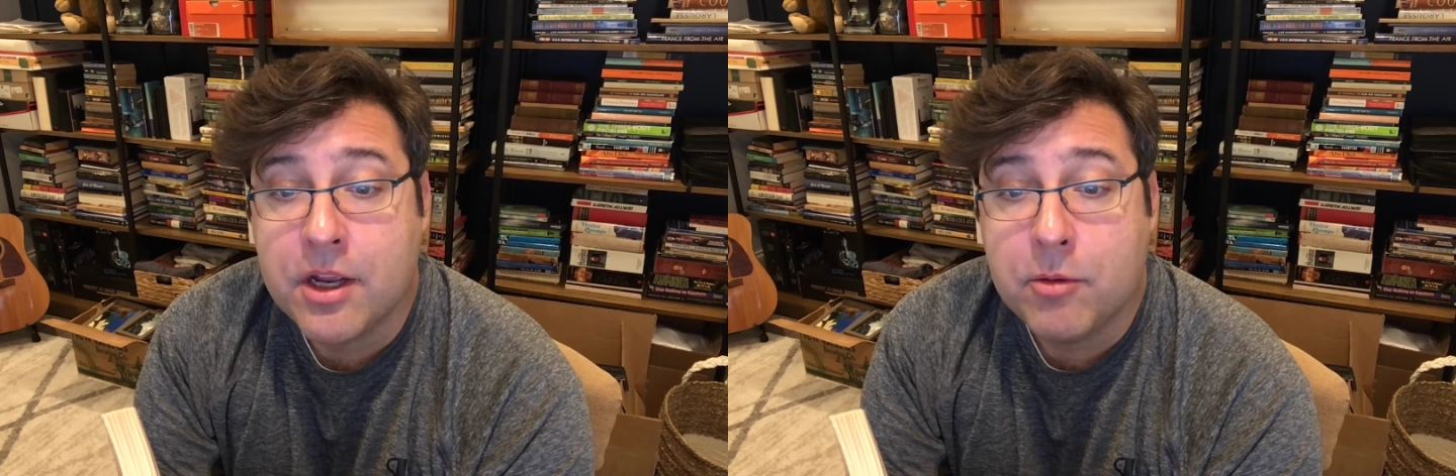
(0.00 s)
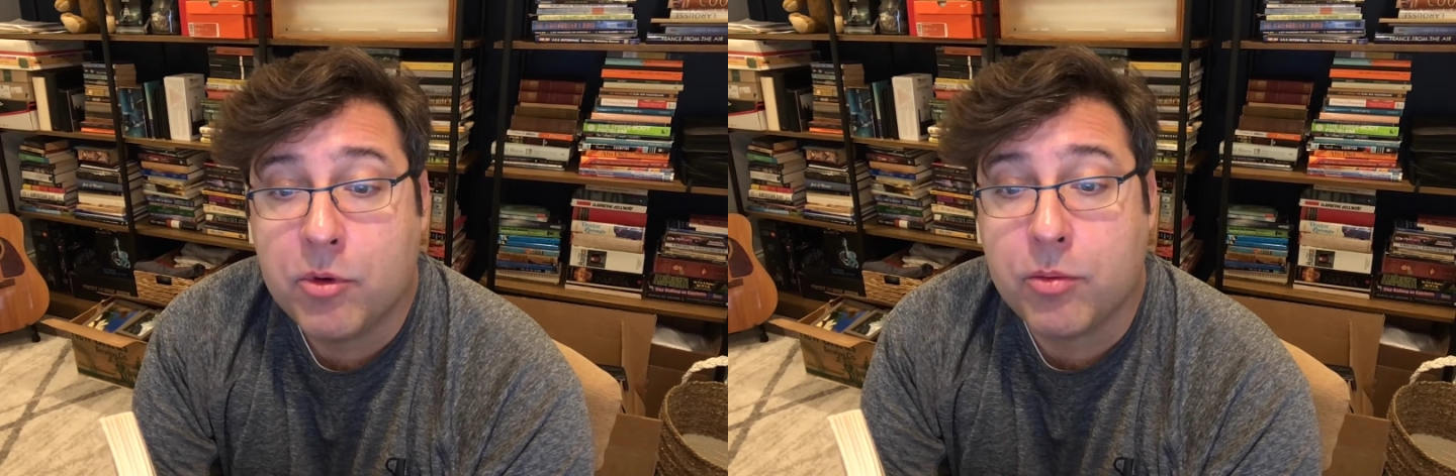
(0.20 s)

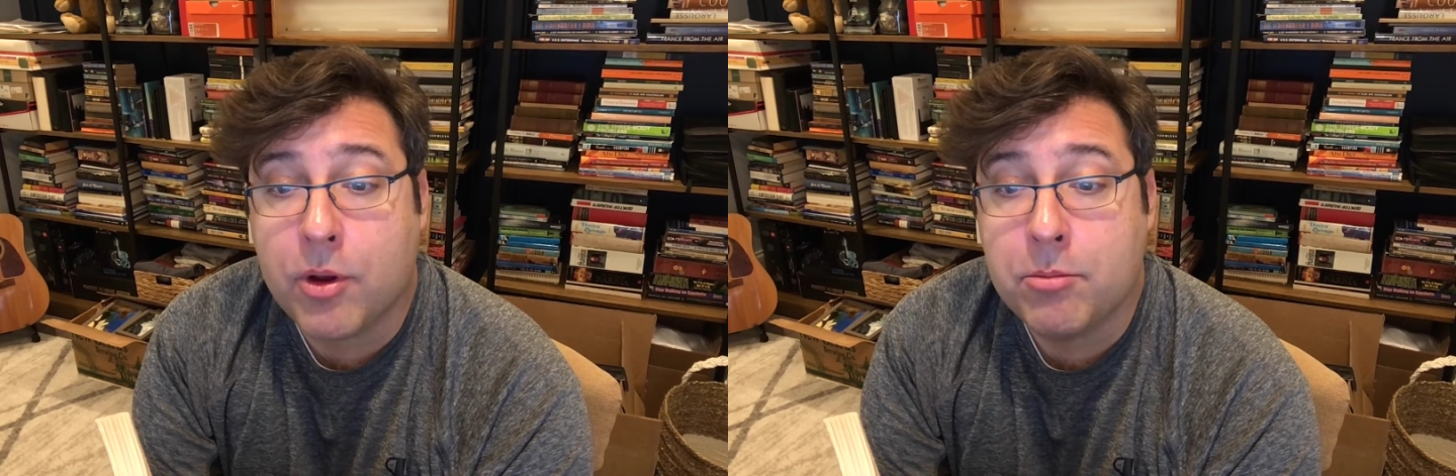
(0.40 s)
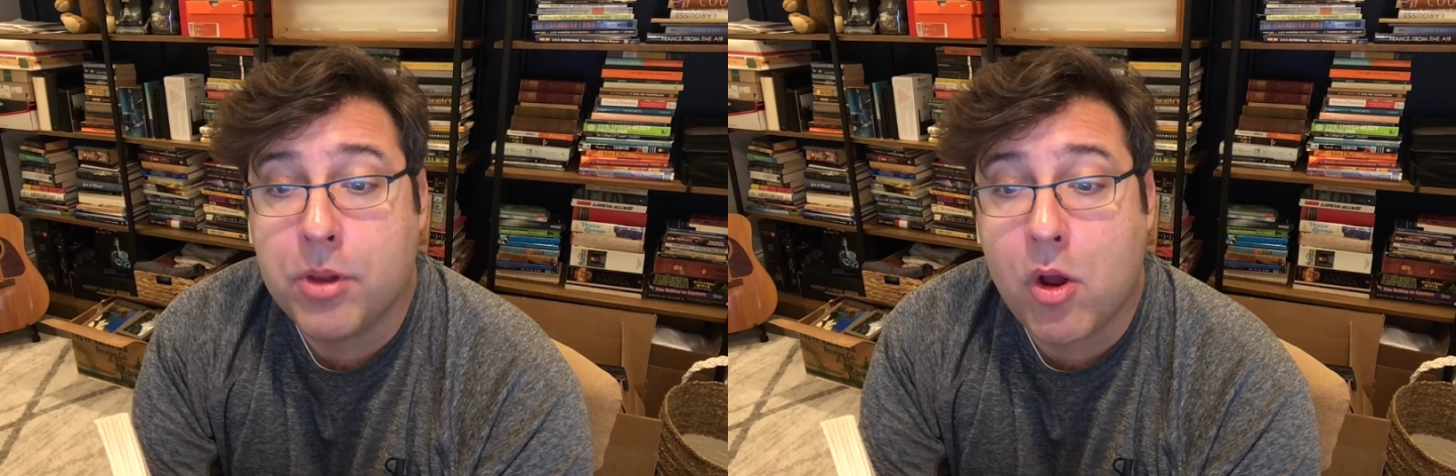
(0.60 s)
with
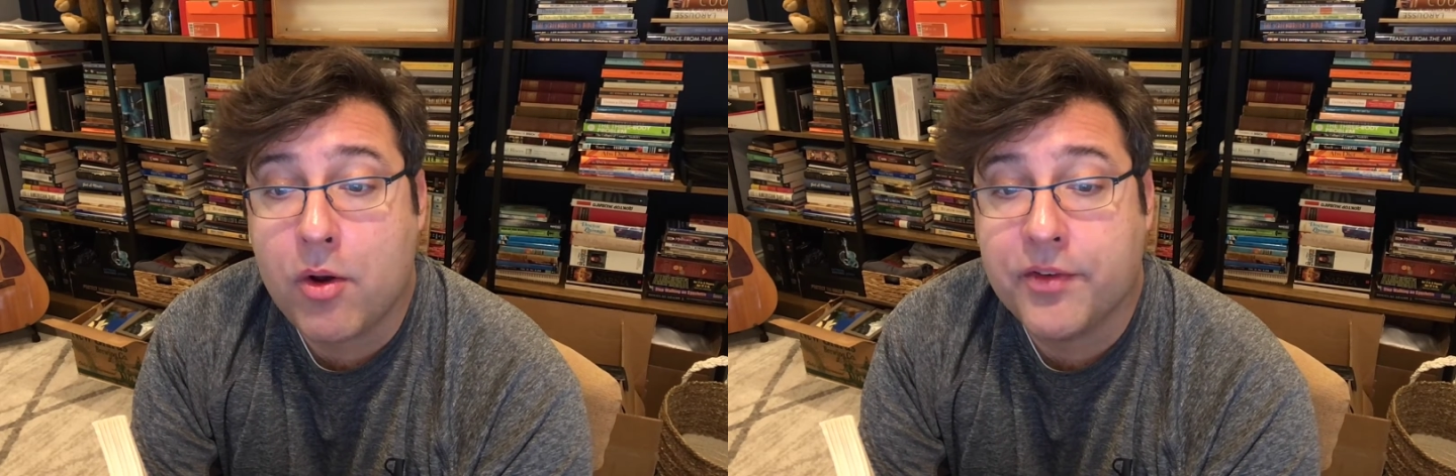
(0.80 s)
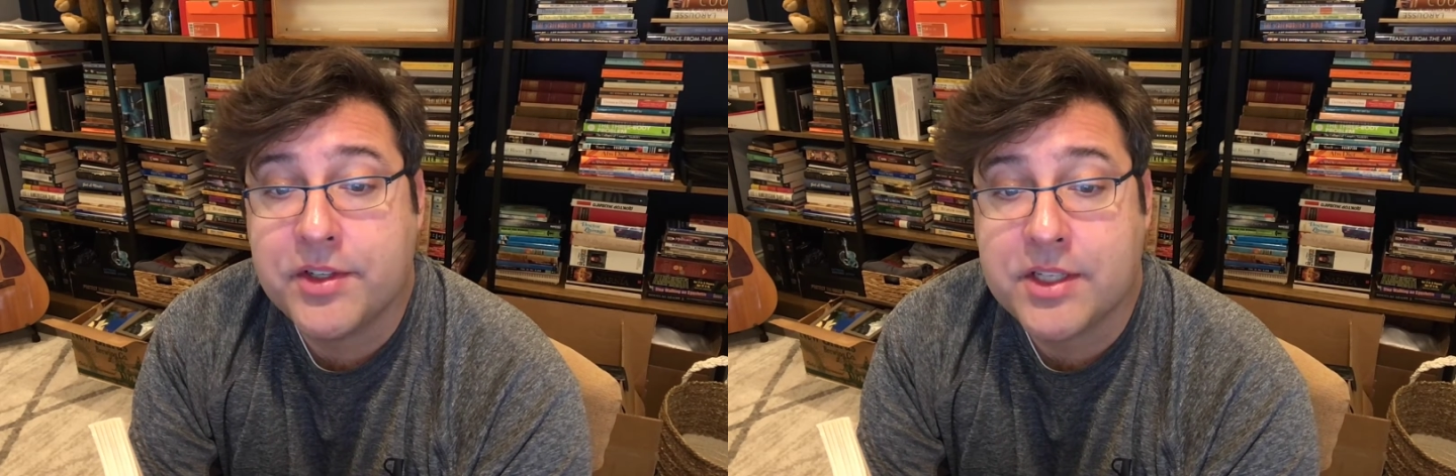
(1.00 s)
one blow
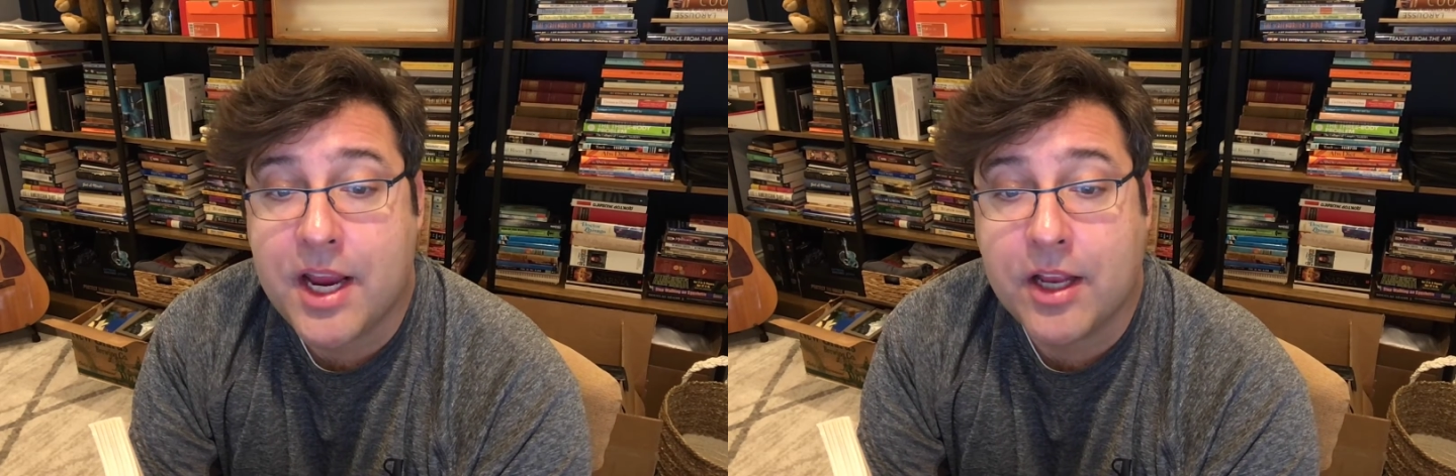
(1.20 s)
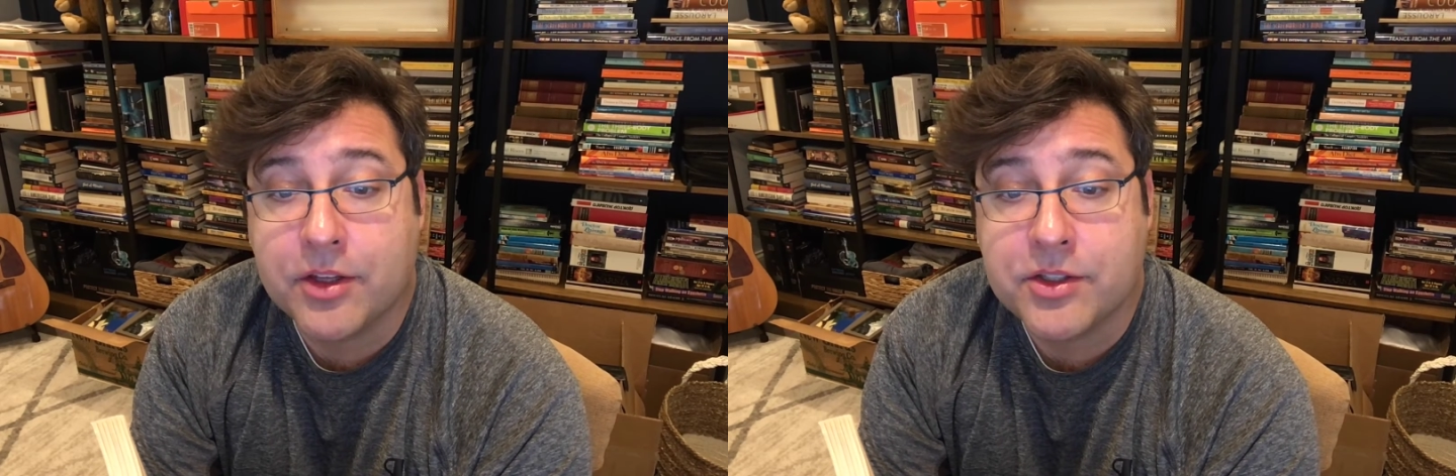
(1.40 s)
of his
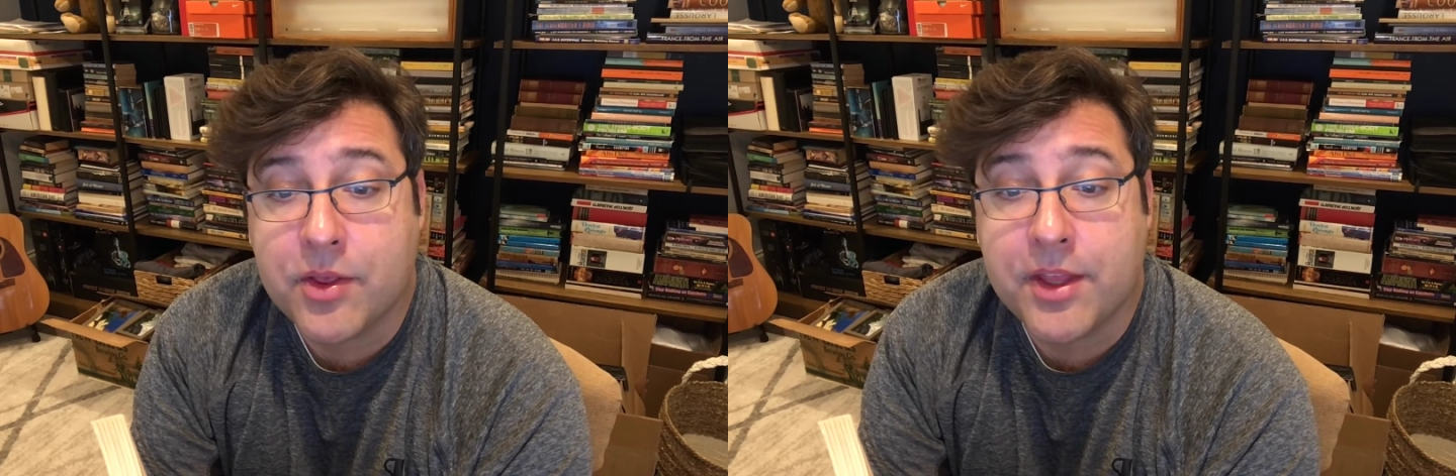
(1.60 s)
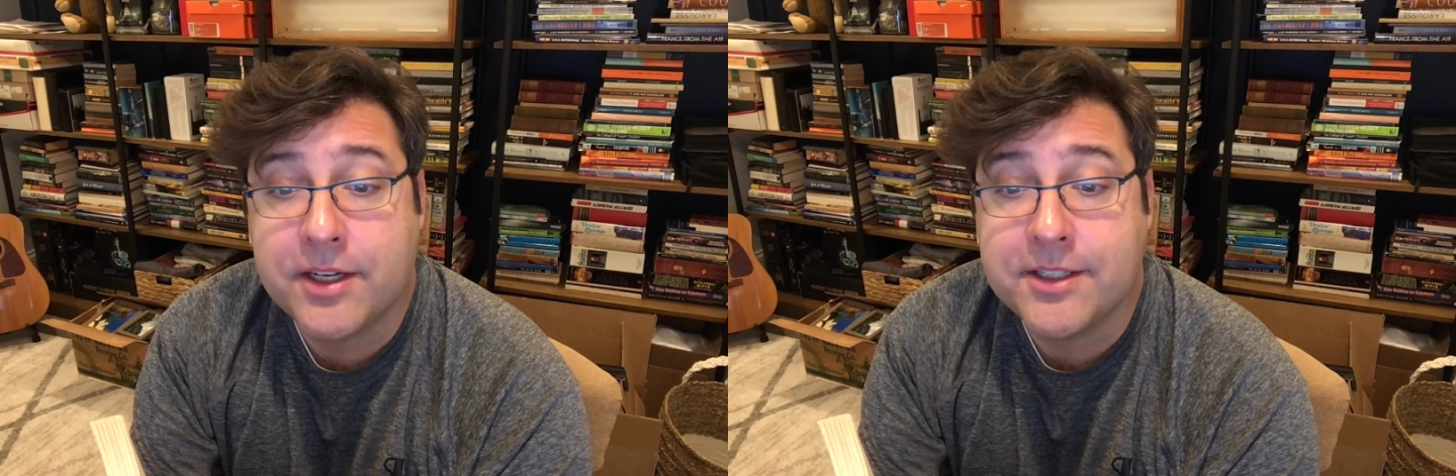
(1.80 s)
tail so
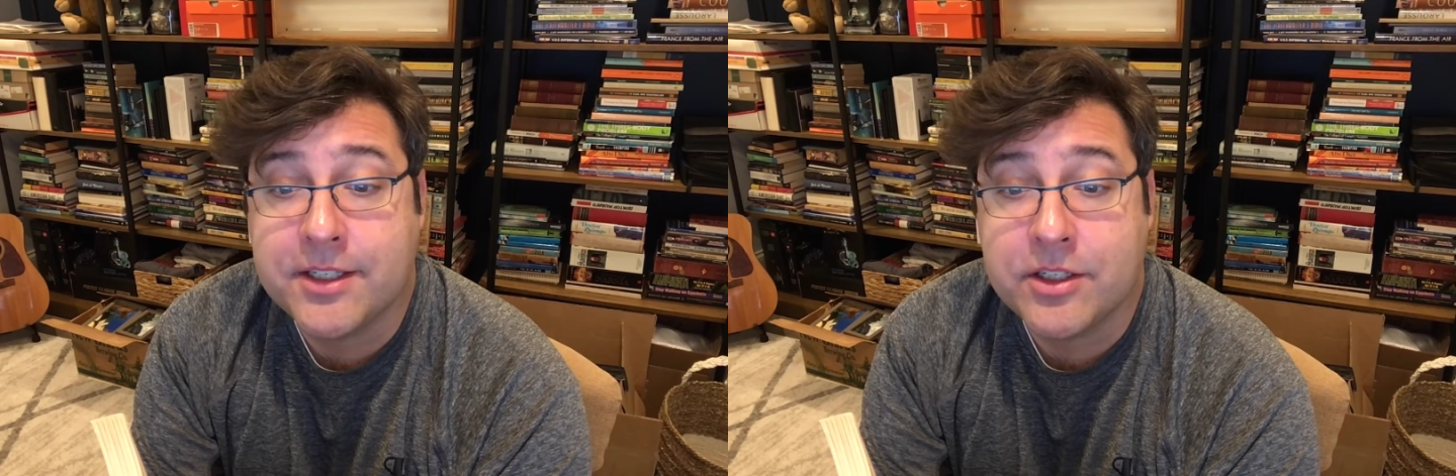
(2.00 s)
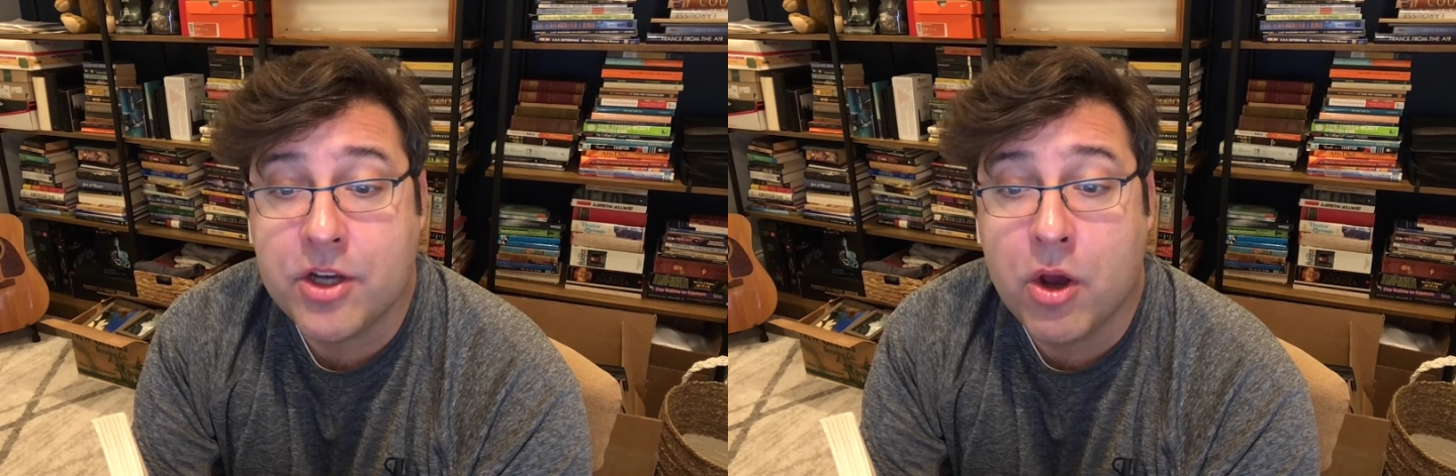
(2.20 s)
that it
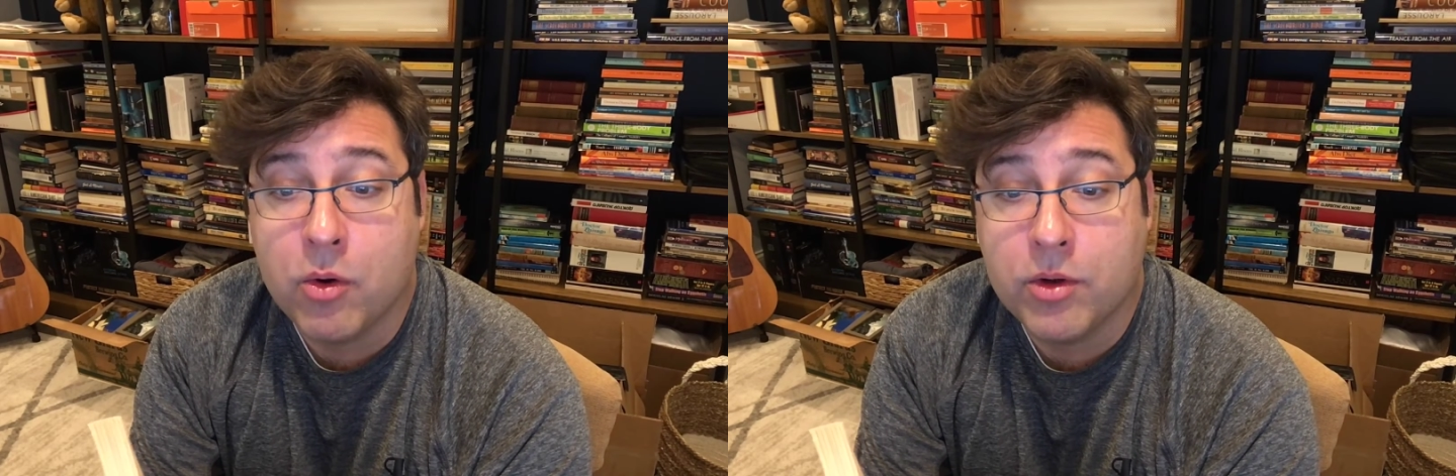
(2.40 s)
didn't know,